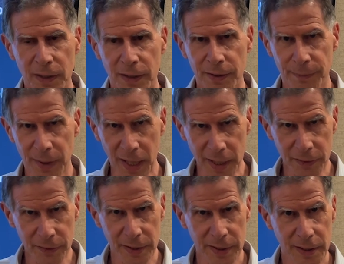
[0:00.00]
The
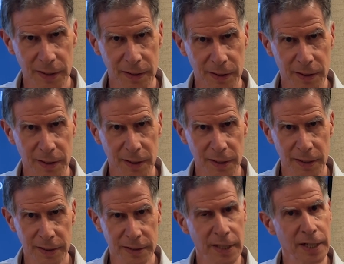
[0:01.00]
moderate
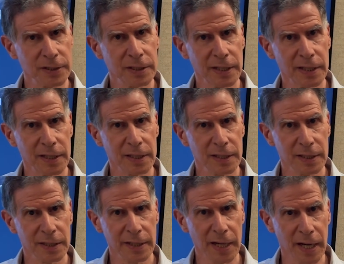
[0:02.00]
intensity
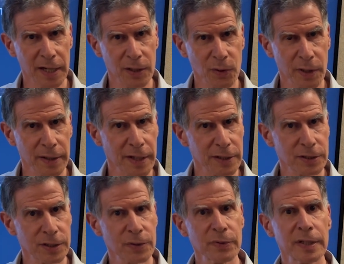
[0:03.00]
category,
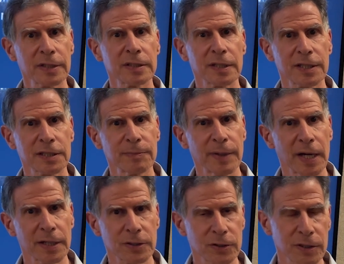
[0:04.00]
that's 3 to 6
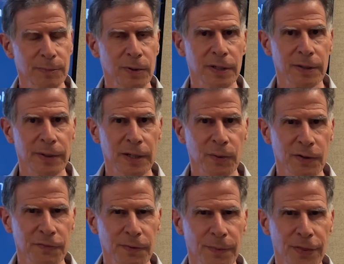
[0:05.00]
Mets. So you're burning anywhere
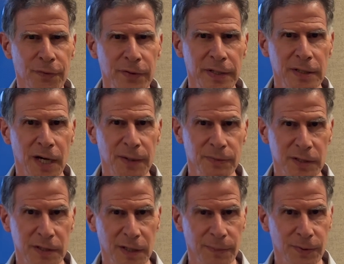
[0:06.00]
from 3 times the
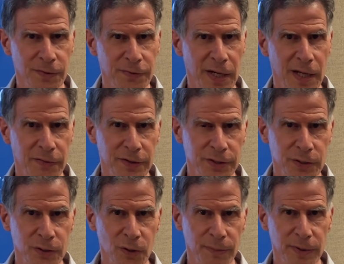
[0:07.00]
number of calories
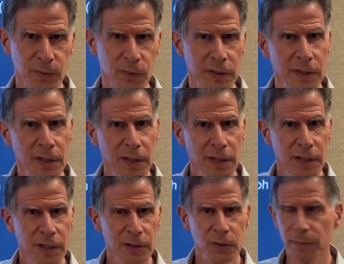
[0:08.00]
you normally would
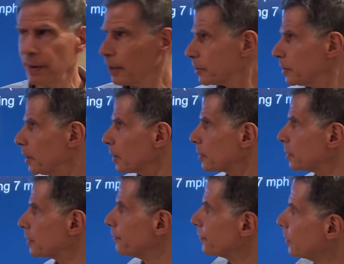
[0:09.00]
to about
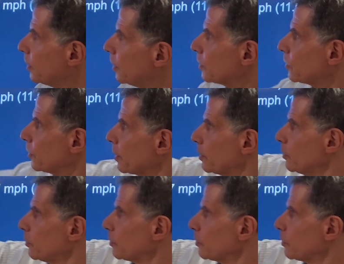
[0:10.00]
6. So you could do